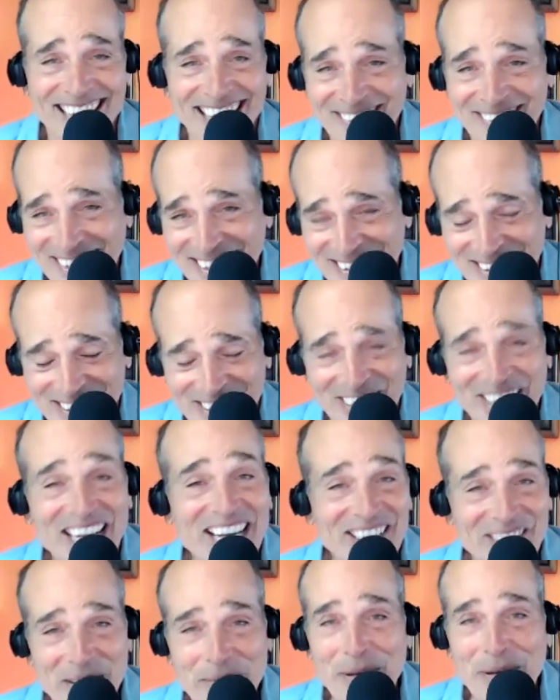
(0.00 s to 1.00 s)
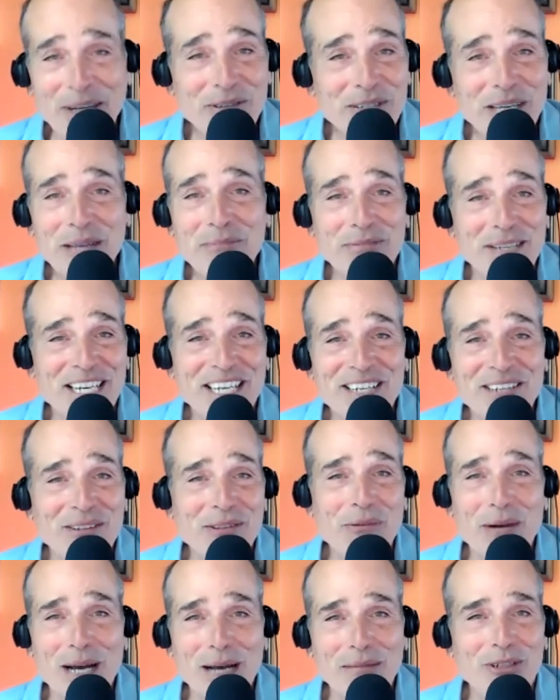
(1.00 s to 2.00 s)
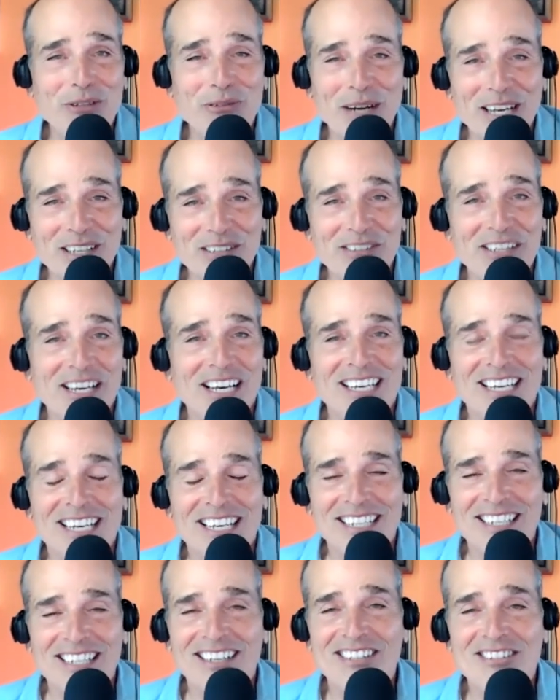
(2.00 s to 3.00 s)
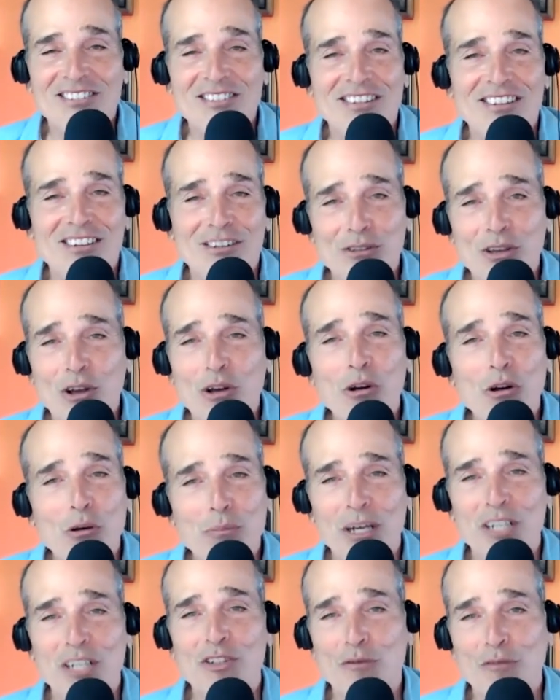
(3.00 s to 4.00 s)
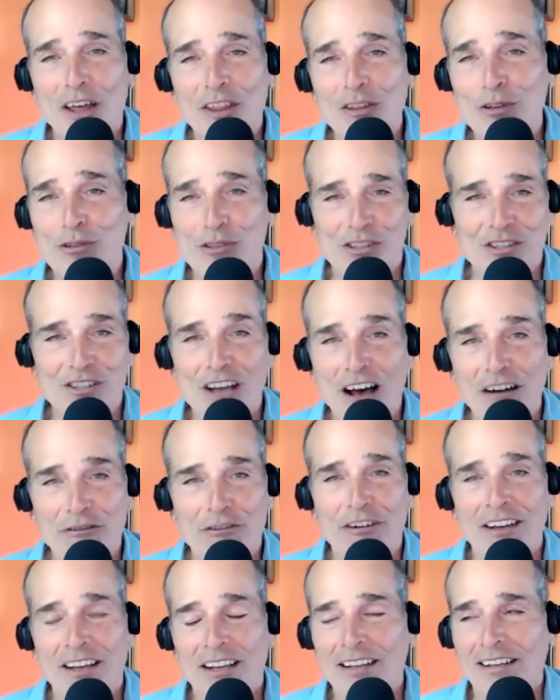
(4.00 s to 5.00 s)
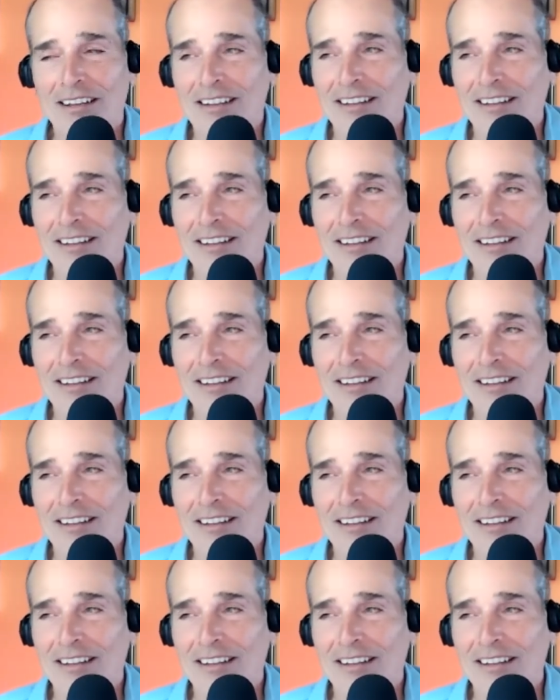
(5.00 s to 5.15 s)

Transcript: David's. You better type it into the web address because there's a whole bunch of other stuff the,